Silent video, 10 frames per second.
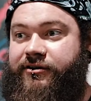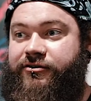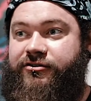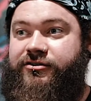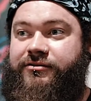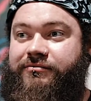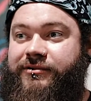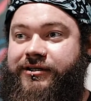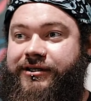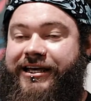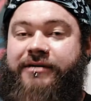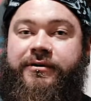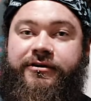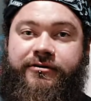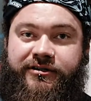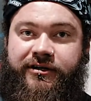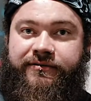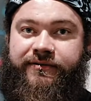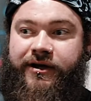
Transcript: just keeping yourself